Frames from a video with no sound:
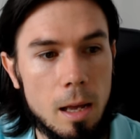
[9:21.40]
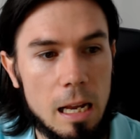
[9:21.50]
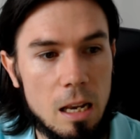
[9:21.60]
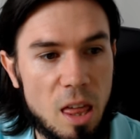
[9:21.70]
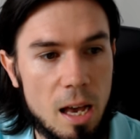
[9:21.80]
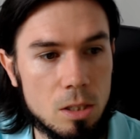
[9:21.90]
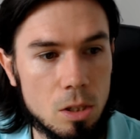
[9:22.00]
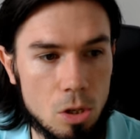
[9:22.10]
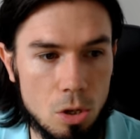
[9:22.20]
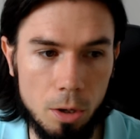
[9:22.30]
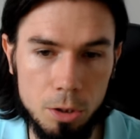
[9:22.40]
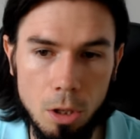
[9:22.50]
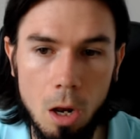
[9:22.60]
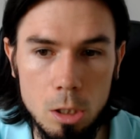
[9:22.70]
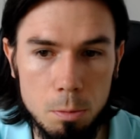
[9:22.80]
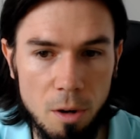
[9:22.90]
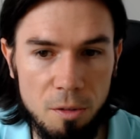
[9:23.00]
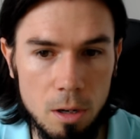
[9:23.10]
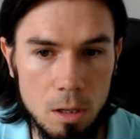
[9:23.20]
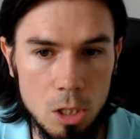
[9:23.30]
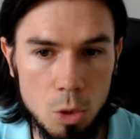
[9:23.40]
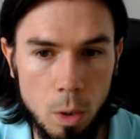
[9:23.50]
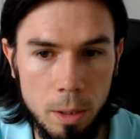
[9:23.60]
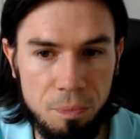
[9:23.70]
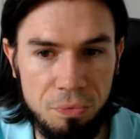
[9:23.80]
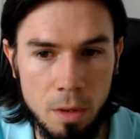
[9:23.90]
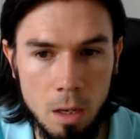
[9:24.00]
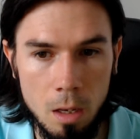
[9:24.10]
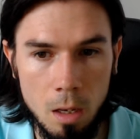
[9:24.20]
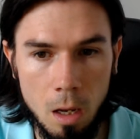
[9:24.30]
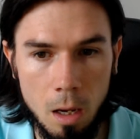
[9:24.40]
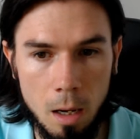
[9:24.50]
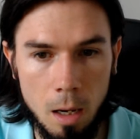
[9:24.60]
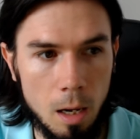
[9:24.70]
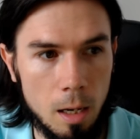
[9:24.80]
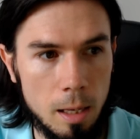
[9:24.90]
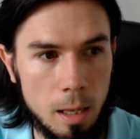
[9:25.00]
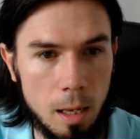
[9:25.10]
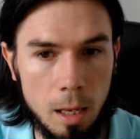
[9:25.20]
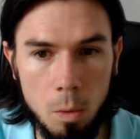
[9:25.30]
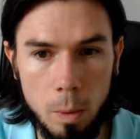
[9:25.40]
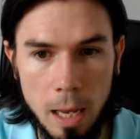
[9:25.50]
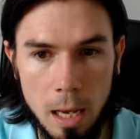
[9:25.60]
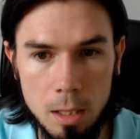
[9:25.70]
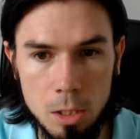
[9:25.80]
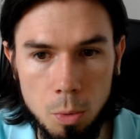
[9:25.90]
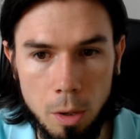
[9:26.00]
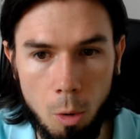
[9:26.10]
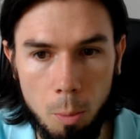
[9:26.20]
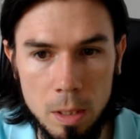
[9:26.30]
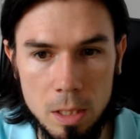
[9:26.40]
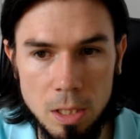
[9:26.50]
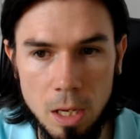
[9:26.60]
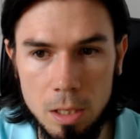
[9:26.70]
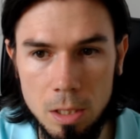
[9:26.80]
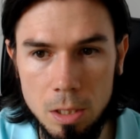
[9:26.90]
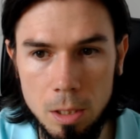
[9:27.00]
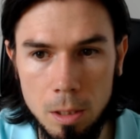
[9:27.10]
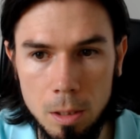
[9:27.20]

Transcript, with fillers: $8,200 profit on this one. Uh, and we got this one open since